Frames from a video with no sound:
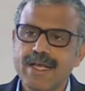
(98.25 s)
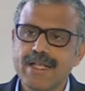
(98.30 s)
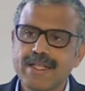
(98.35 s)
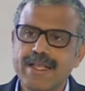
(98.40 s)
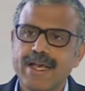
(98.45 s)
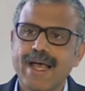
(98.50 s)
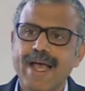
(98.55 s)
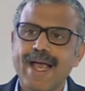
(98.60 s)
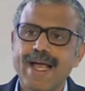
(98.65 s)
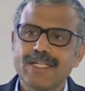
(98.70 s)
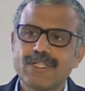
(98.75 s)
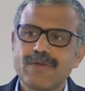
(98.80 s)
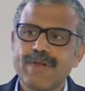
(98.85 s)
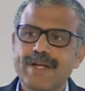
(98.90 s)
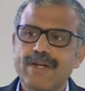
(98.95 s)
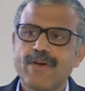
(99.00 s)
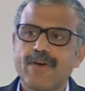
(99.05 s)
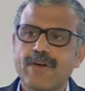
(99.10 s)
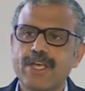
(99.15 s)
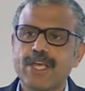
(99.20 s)
they're actually
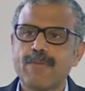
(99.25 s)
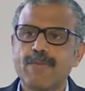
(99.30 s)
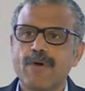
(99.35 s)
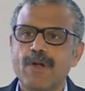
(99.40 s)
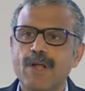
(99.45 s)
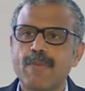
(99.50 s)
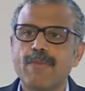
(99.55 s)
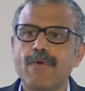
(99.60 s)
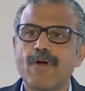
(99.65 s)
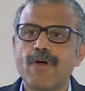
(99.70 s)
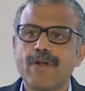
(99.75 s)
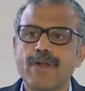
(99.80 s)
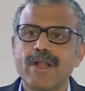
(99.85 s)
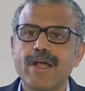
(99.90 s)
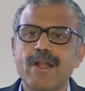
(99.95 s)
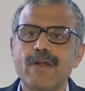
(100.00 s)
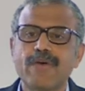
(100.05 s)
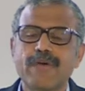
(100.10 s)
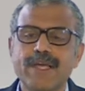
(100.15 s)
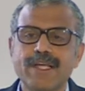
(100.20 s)
talking about a broader
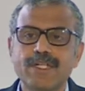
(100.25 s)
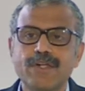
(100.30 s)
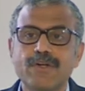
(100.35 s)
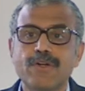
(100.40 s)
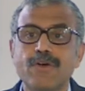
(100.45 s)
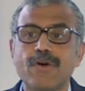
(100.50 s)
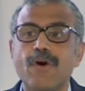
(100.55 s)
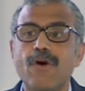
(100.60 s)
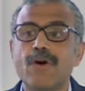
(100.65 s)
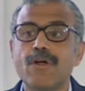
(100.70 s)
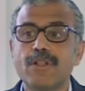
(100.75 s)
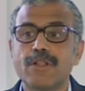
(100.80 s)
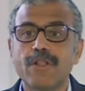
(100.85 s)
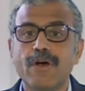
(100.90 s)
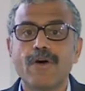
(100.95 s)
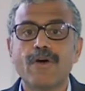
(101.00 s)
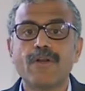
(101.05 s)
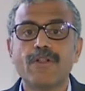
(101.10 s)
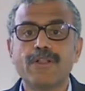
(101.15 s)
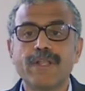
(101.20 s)
allocation to all
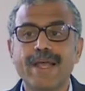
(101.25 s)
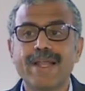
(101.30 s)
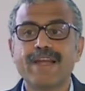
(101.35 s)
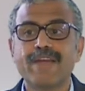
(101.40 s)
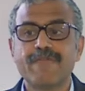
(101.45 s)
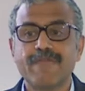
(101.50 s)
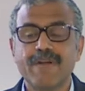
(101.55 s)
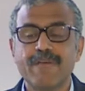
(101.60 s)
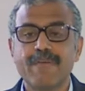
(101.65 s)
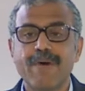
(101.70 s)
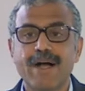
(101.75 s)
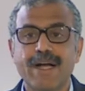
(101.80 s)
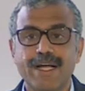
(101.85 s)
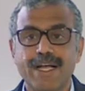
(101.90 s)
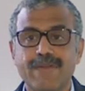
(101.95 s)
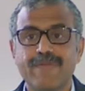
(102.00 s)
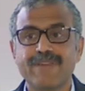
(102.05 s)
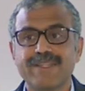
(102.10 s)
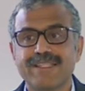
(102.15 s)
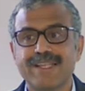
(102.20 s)
the different
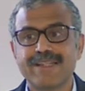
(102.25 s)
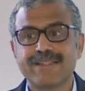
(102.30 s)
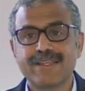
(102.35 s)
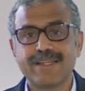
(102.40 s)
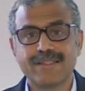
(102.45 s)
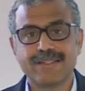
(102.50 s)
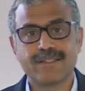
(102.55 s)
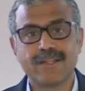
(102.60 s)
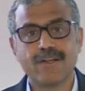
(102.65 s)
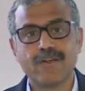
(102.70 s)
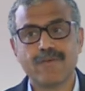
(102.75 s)
markets which exist,